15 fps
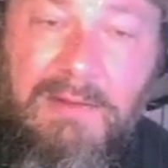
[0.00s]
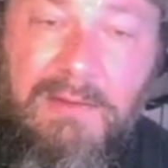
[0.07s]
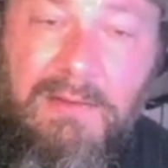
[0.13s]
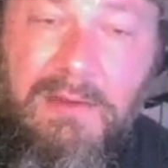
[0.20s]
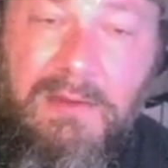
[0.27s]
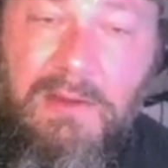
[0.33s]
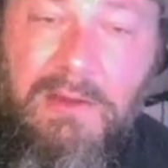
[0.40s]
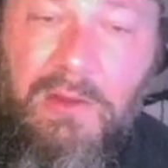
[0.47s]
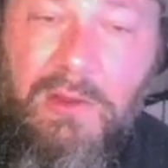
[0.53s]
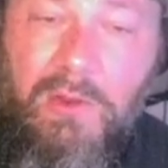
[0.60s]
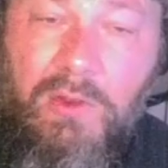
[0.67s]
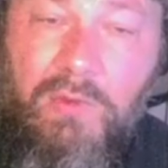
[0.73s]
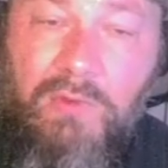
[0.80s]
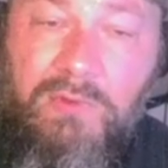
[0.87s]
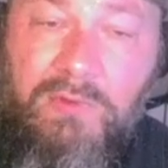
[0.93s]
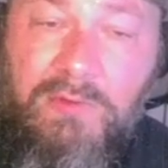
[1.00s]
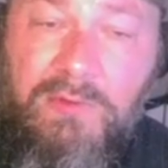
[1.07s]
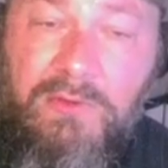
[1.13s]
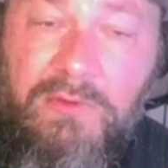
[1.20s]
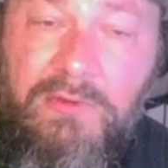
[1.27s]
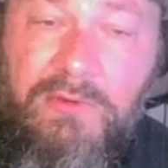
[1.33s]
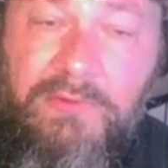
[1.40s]
go
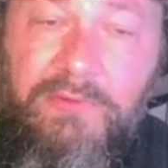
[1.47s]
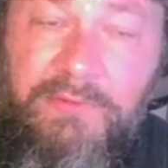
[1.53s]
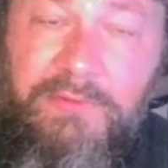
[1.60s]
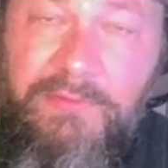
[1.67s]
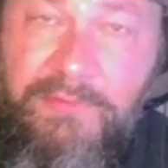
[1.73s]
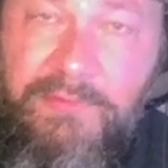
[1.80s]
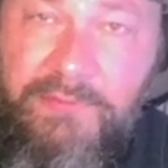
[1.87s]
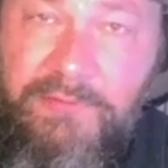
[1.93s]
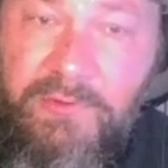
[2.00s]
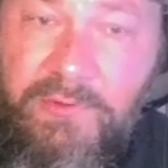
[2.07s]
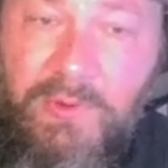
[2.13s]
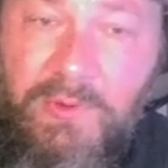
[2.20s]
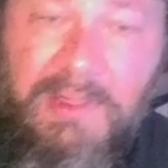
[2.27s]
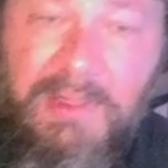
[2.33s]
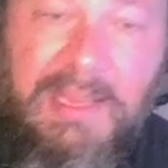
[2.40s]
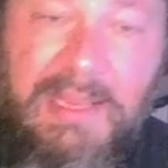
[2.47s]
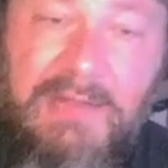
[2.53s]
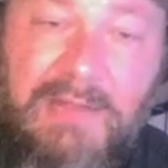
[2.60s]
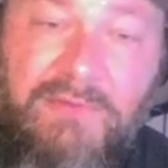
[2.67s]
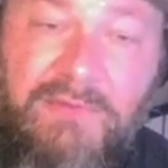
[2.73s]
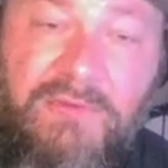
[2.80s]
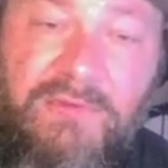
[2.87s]
do
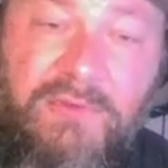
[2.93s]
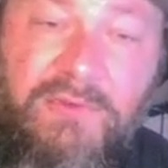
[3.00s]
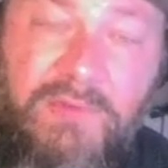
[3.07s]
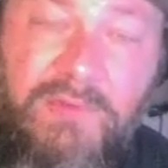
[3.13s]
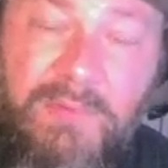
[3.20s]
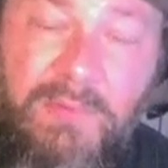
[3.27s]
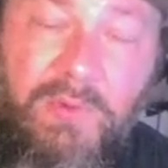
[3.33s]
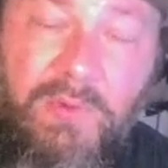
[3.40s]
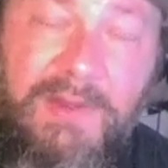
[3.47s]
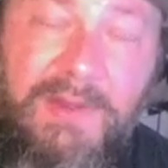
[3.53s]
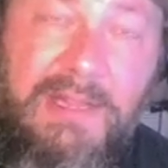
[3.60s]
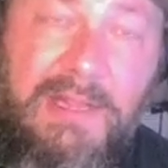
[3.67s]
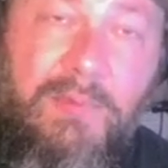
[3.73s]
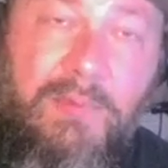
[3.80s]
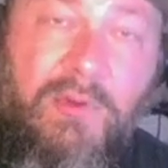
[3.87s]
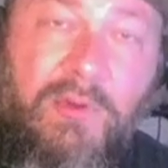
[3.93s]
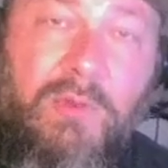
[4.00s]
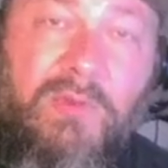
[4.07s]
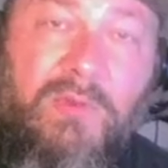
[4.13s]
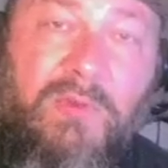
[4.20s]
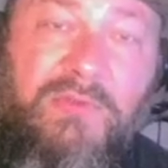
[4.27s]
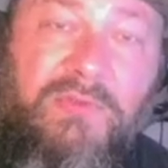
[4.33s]
cleanse, do deploy teleport
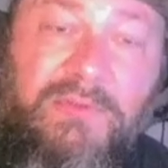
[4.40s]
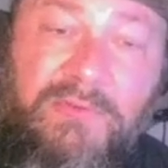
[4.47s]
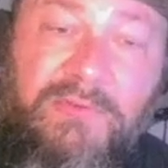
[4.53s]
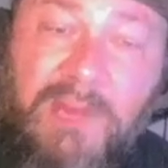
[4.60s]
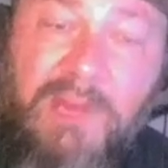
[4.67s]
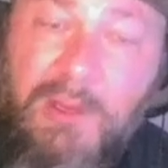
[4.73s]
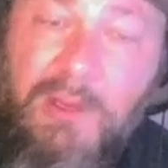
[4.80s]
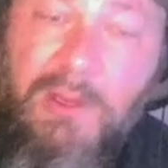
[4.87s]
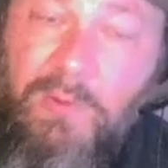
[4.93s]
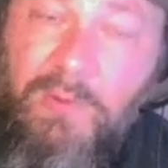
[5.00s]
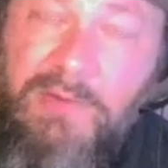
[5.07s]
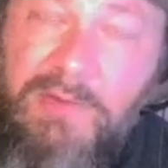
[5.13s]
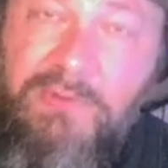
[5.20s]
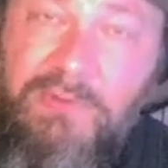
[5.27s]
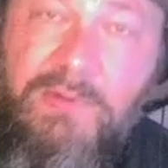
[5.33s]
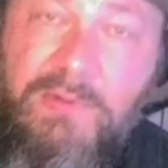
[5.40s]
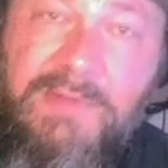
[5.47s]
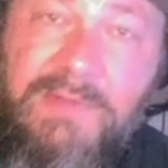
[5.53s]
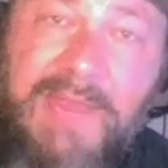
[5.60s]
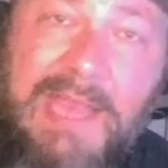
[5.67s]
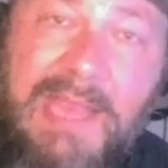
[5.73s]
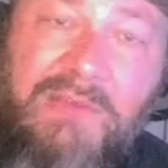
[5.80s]
homers, because when you do these
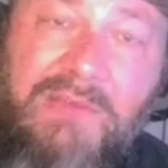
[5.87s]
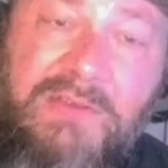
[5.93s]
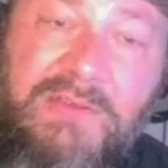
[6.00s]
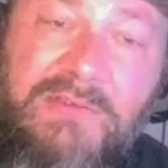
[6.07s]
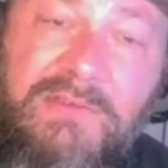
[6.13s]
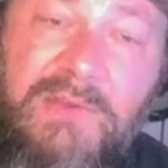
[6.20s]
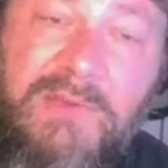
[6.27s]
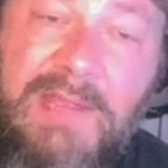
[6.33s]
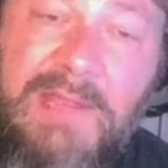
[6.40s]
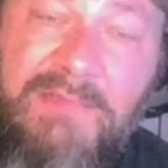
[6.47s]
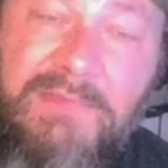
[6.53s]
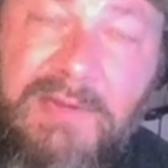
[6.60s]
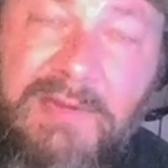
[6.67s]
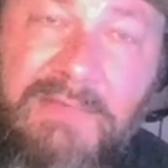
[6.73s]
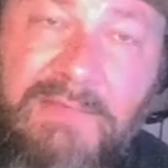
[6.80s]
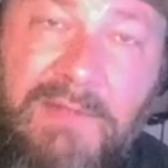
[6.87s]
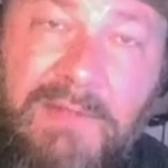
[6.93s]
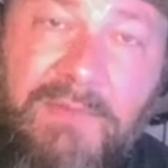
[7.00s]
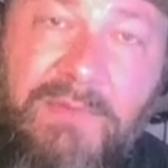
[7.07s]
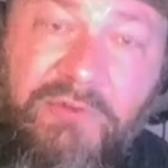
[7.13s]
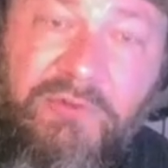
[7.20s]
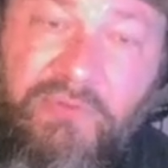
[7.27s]
actions, you have to give up
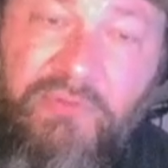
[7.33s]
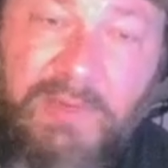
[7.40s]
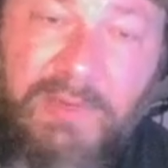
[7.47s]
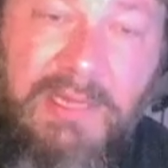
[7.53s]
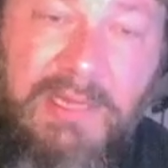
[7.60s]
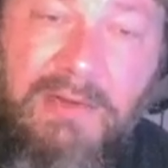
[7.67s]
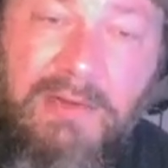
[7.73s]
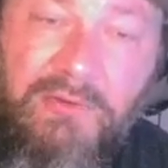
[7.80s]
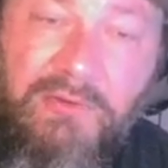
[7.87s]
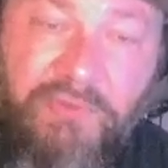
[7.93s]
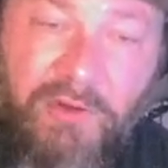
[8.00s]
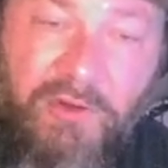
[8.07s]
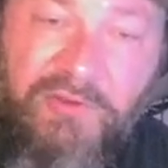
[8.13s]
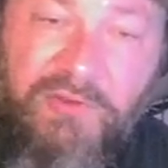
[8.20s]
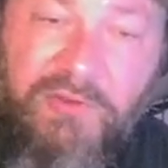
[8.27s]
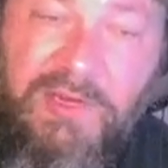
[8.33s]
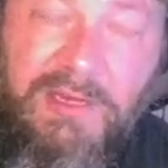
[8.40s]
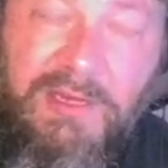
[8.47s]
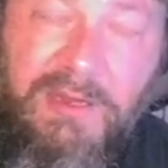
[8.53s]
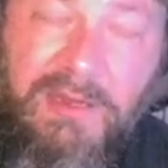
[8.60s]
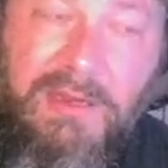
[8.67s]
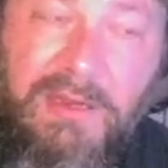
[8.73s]
your shooting, your charging.
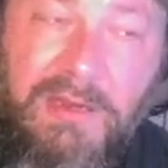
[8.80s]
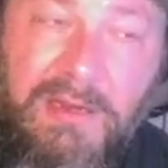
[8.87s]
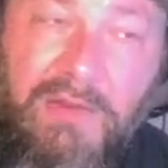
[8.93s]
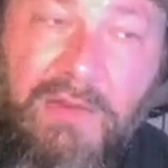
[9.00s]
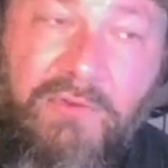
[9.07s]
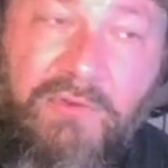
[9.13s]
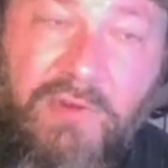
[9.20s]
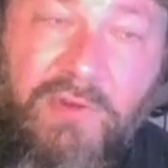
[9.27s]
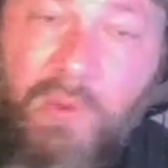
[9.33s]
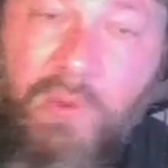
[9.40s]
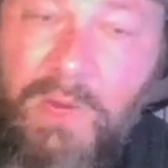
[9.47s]
So you don't want a